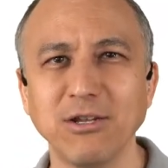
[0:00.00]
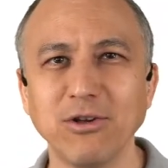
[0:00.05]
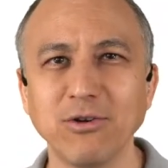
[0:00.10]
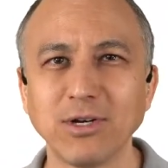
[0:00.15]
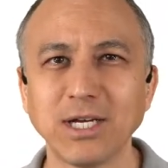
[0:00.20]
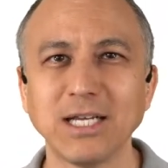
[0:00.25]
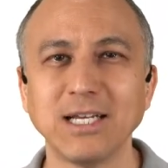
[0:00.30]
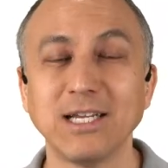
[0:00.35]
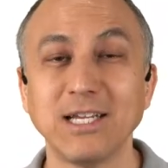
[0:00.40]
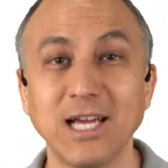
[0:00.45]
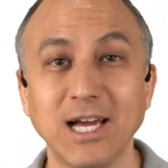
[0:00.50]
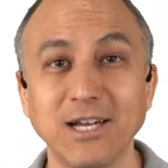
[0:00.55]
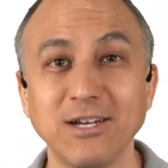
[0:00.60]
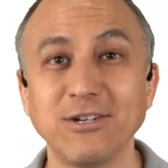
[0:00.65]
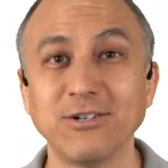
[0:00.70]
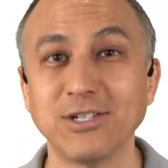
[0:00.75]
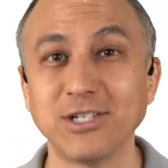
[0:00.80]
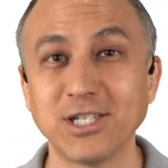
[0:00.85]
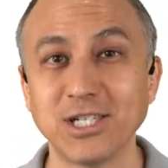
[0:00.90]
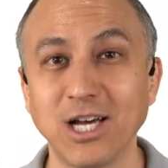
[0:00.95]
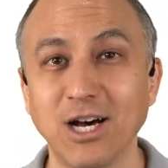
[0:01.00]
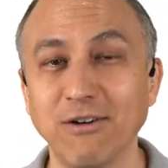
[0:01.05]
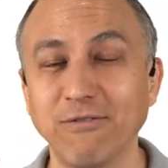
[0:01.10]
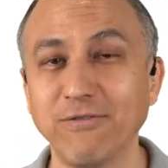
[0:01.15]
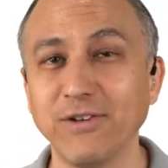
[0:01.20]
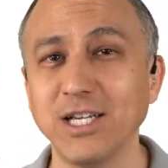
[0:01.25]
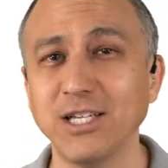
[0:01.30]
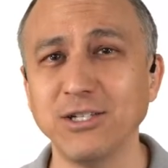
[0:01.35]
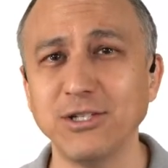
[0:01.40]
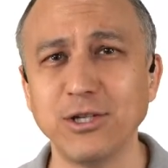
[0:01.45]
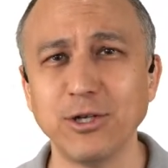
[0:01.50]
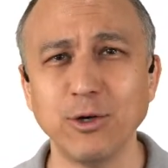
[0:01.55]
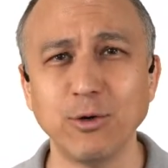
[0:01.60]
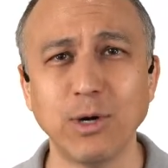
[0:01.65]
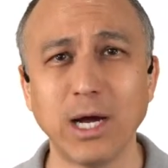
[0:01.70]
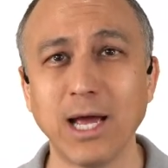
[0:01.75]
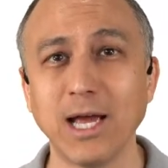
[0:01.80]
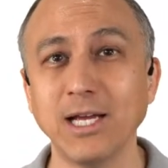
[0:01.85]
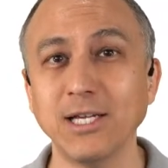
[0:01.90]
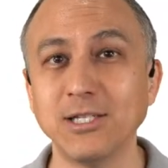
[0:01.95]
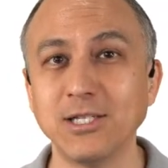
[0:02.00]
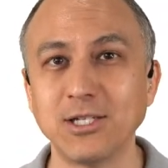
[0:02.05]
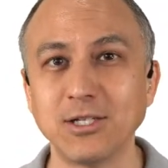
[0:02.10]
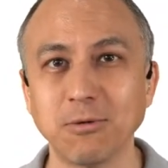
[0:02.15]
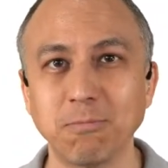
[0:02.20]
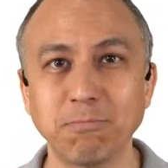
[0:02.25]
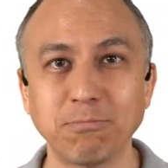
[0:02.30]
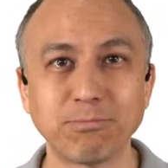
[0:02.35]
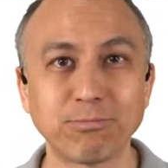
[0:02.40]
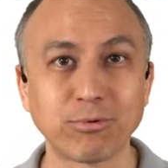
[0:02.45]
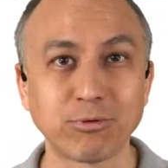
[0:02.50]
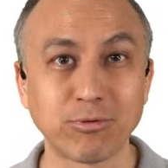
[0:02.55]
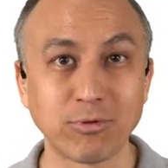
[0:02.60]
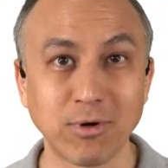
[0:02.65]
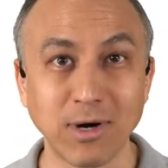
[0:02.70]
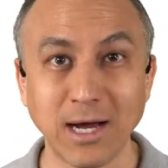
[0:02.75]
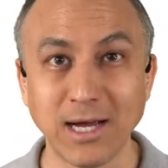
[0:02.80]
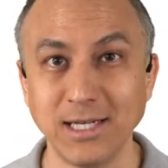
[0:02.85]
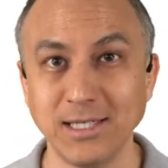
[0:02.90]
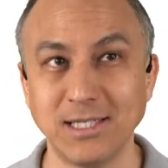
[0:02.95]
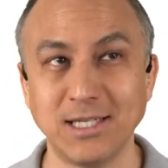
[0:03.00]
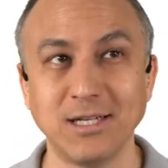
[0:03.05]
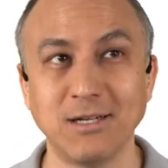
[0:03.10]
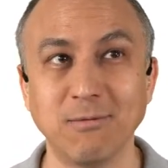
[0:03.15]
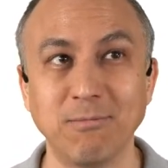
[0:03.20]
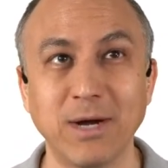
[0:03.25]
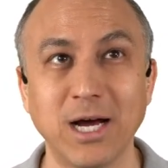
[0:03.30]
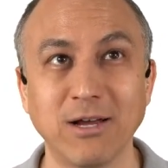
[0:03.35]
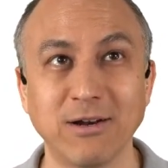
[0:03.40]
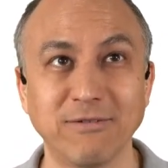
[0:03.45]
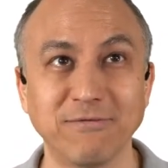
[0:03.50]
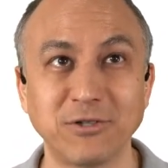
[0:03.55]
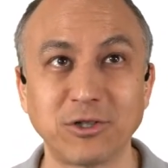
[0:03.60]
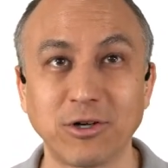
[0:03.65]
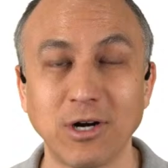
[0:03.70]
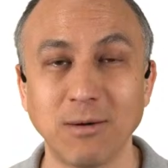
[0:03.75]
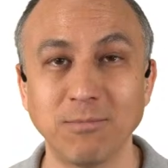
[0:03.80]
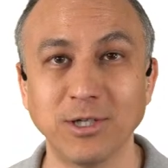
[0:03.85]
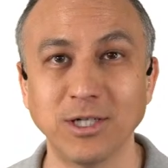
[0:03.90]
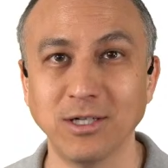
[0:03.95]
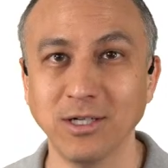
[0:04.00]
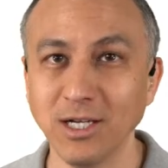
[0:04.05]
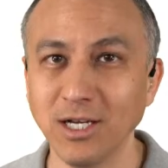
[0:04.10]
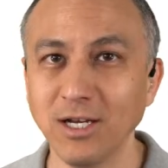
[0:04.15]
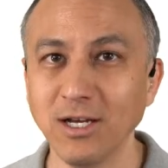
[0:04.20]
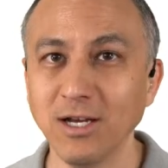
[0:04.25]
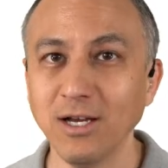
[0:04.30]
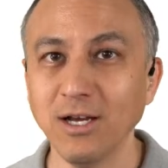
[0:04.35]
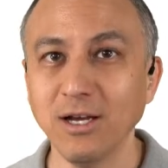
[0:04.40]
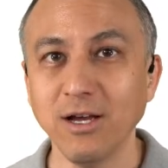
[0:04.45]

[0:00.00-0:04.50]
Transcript: and you can get yourself into a surprising amount of trouble